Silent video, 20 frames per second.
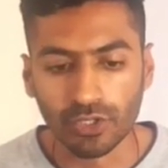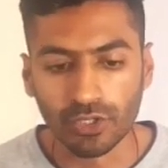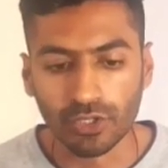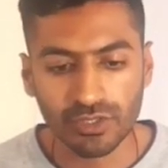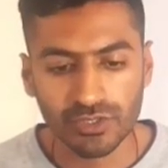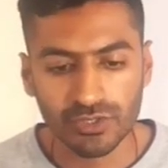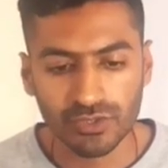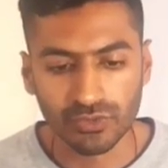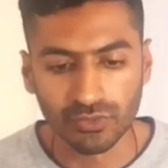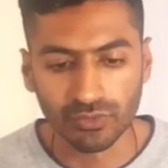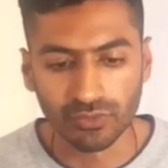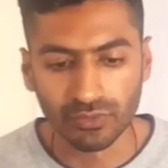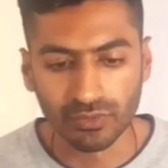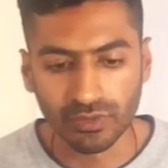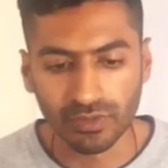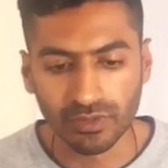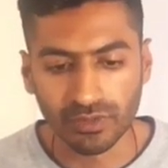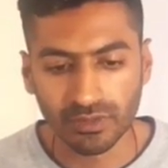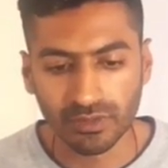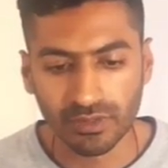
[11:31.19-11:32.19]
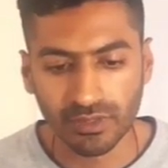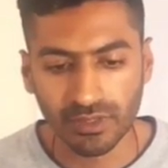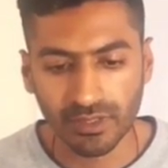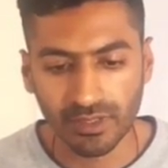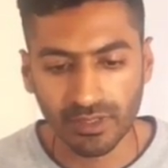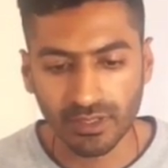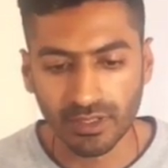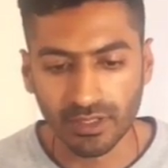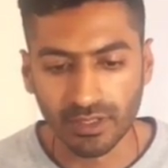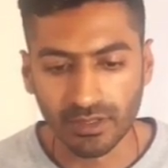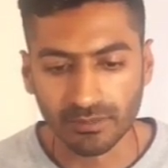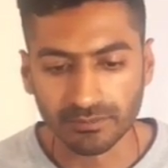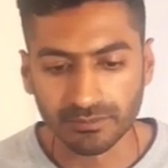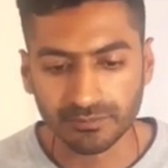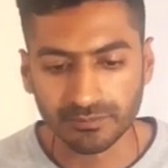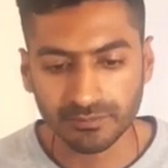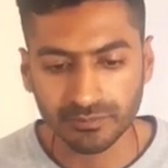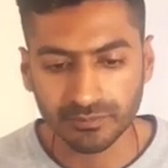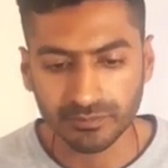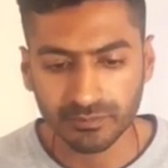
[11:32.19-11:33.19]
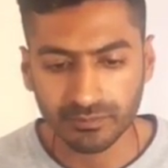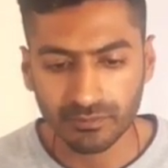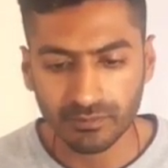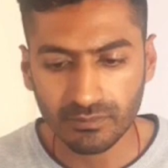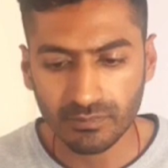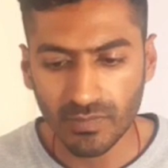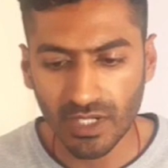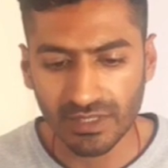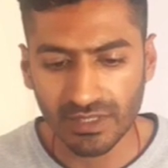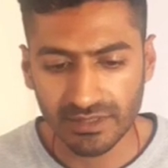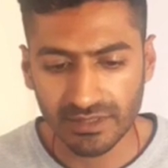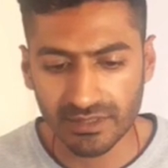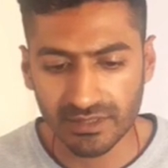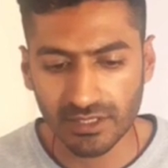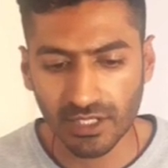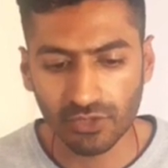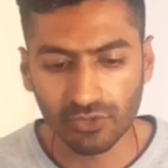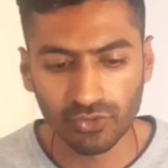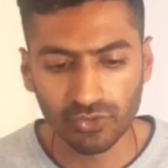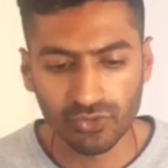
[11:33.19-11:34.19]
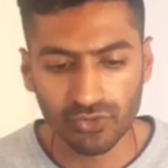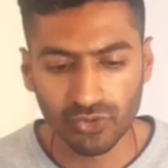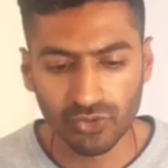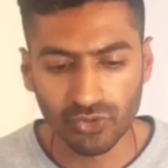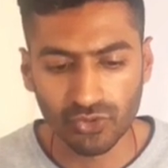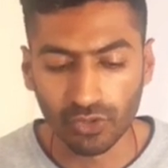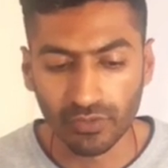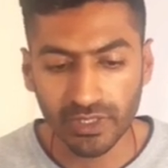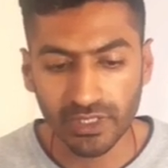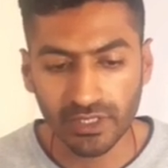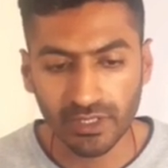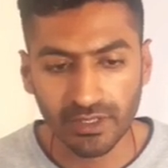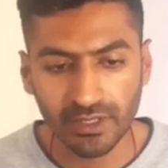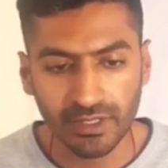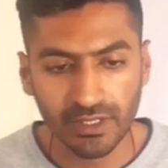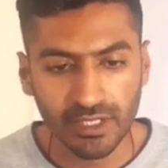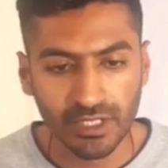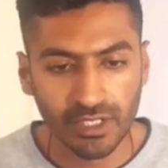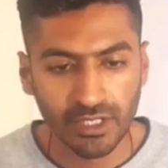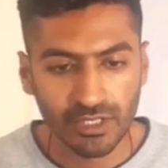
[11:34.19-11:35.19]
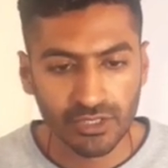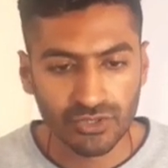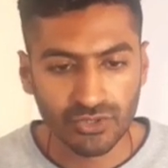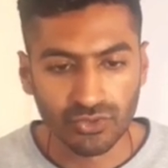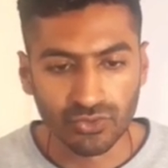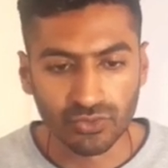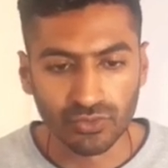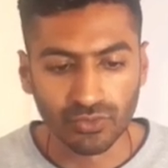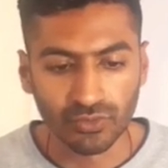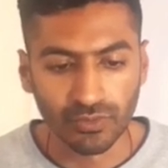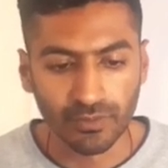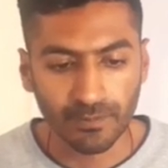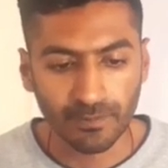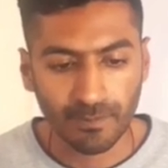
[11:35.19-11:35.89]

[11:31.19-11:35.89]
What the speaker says: So um, this is how you solve it. So